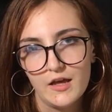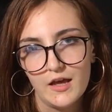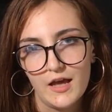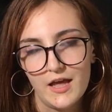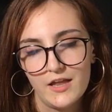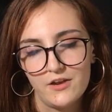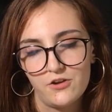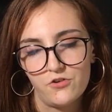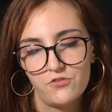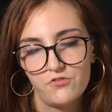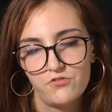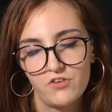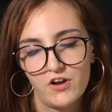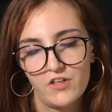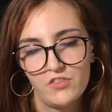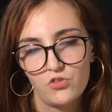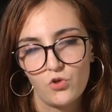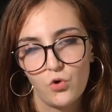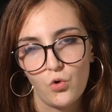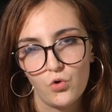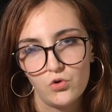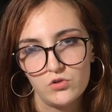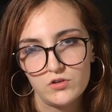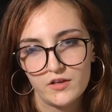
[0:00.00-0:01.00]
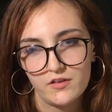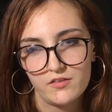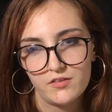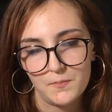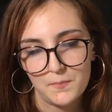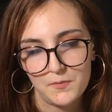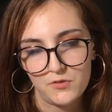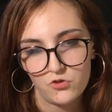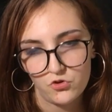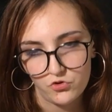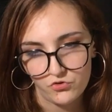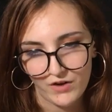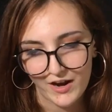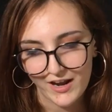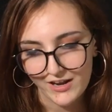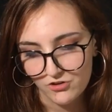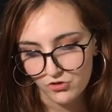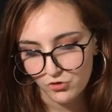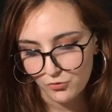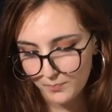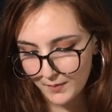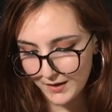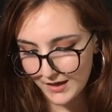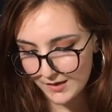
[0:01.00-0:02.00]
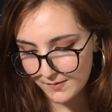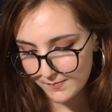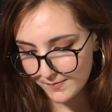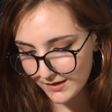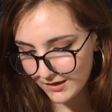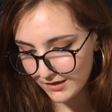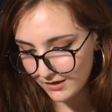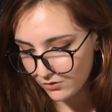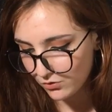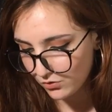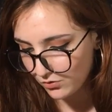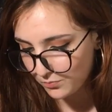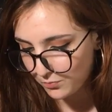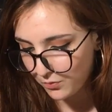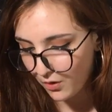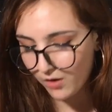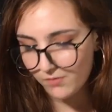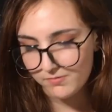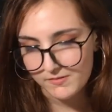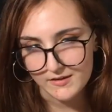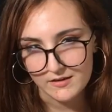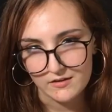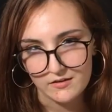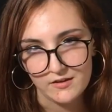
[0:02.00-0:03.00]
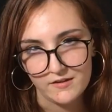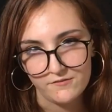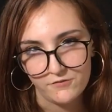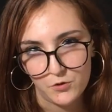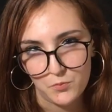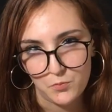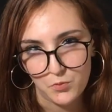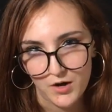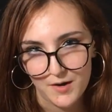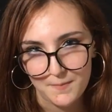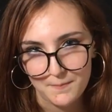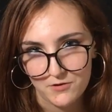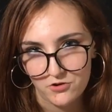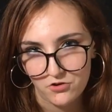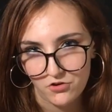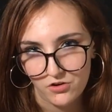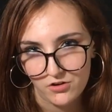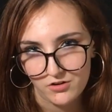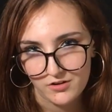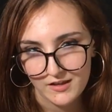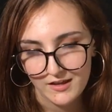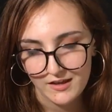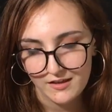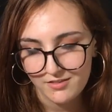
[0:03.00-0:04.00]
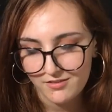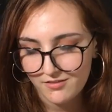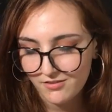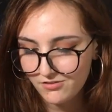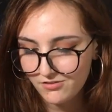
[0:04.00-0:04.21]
and your friend's holding some strange baby who's probably delivered prematurely because